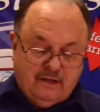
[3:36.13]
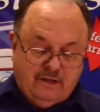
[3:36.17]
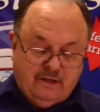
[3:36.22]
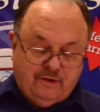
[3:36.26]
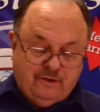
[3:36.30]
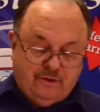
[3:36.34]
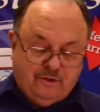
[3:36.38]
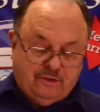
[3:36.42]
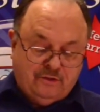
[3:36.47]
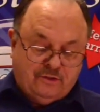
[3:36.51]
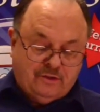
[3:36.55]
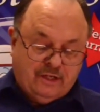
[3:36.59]

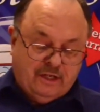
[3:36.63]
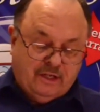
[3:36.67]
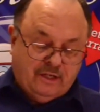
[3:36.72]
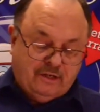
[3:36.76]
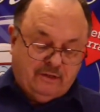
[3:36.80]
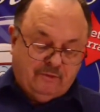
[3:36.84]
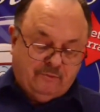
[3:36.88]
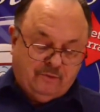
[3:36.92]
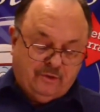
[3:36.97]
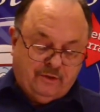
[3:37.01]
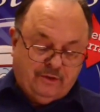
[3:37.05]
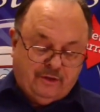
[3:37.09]
You can see
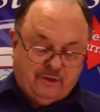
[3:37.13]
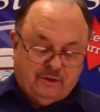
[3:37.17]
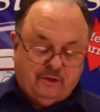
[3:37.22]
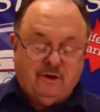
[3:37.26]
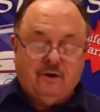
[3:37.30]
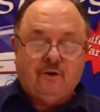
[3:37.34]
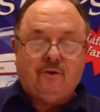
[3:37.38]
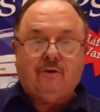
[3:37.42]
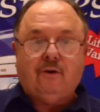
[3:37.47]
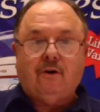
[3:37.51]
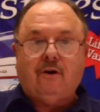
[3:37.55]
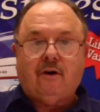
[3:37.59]
it at one of your
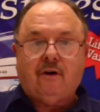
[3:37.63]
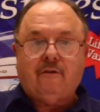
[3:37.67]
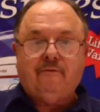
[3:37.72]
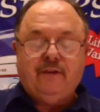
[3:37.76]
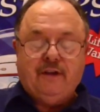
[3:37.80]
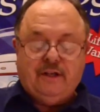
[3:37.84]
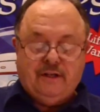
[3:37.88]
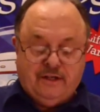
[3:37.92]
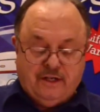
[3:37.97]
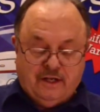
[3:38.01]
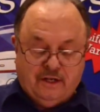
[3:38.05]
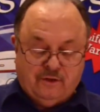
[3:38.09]
local
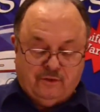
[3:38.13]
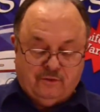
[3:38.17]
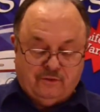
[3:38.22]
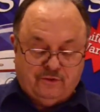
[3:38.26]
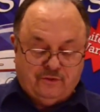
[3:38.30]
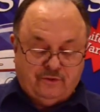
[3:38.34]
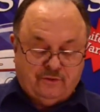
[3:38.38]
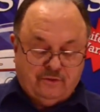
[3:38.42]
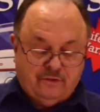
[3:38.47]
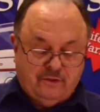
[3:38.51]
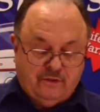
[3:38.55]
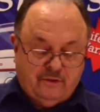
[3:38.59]
RV
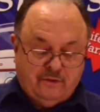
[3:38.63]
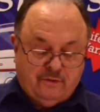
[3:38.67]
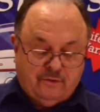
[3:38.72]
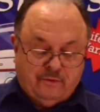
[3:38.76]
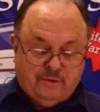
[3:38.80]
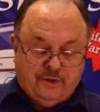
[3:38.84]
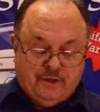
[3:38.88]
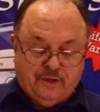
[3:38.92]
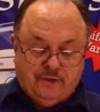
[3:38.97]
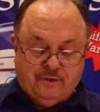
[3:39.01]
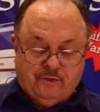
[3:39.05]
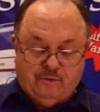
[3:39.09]
dealers,
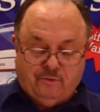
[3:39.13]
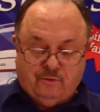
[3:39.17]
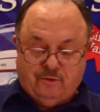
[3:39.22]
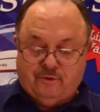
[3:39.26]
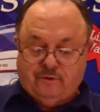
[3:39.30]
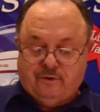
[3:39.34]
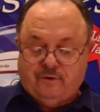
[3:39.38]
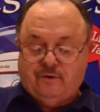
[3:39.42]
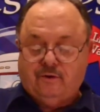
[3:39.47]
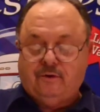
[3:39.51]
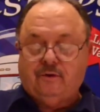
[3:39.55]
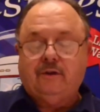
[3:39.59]
or you can
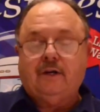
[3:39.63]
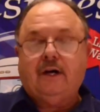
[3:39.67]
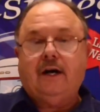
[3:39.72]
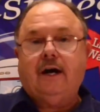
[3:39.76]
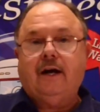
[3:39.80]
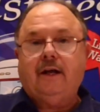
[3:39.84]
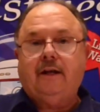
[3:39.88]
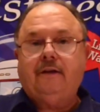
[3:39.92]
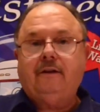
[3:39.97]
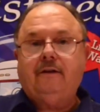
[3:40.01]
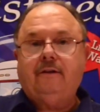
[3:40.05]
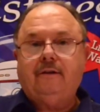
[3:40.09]
order it
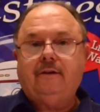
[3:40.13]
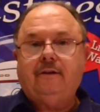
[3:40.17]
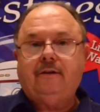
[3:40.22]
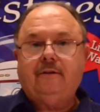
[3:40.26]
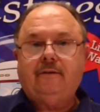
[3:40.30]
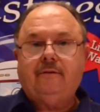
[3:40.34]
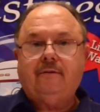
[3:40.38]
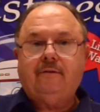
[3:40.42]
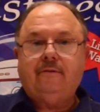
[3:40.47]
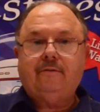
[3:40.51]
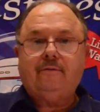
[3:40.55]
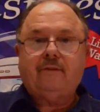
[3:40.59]
online.
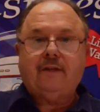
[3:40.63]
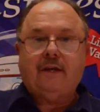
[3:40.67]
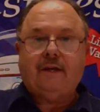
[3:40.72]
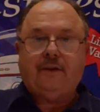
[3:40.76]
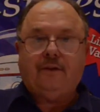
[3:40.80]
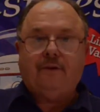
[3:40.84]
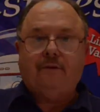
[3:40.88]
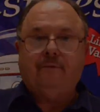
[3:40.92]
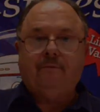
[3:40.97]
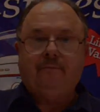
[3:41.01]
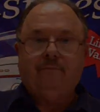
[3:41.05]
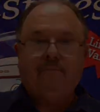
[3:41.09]

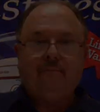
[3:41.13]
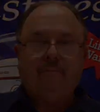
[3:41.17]
Thank you.